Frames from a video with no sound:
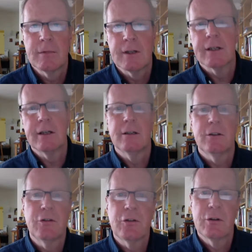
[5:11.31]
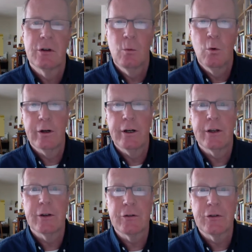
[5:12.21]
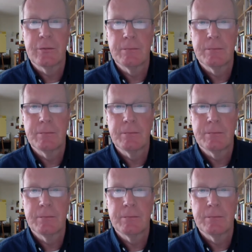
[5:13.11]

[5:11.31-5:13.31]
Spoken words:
It is what it is.